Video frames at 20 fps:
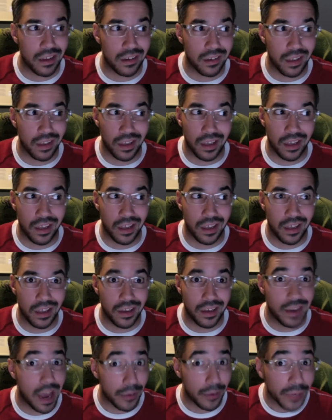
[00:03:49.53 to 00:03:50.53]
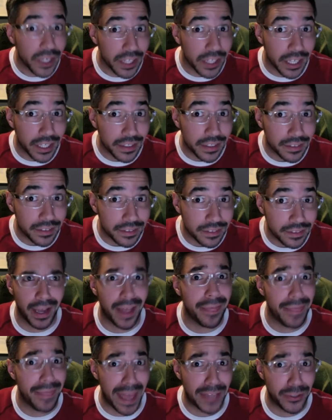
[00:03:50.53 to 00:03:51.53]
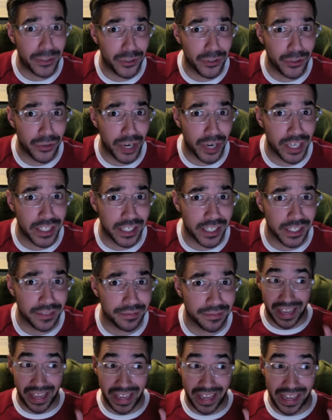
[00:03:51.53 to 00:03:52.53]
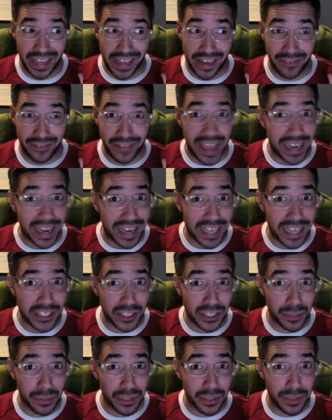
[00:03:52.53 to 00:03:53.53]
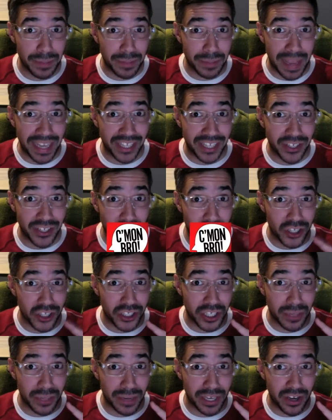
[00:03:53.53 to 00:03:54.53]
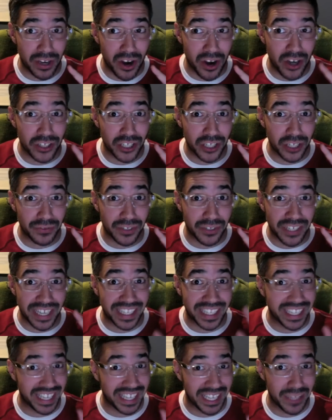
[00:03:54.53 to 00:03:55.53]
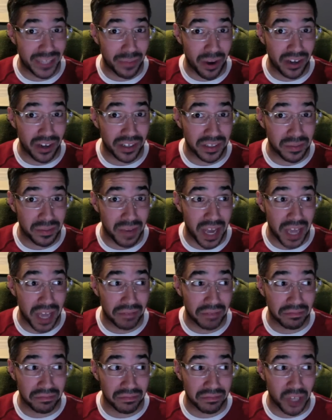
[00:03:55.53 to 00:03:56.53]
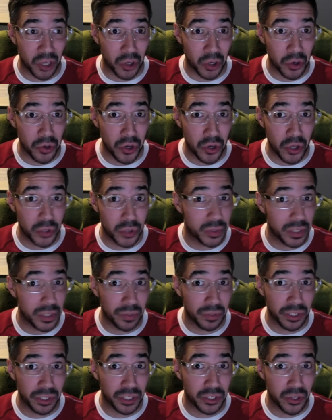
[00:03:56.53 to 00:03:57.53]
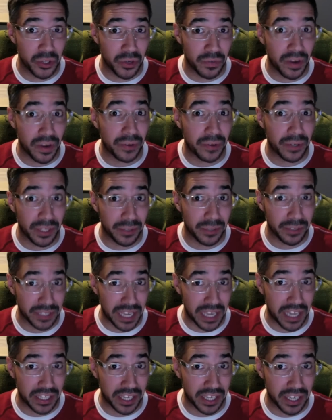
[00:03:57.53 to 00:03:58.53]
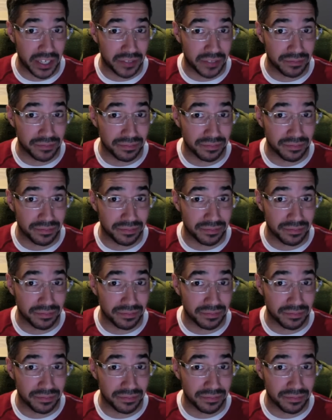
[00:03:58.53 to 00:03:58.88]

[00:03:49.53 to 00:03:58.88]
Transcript: Not really. That dude's crazy. If that guy's gonna put a bag of dog shit on my car just for taking his parking spot, who knows what he'd really do if I really retaliated.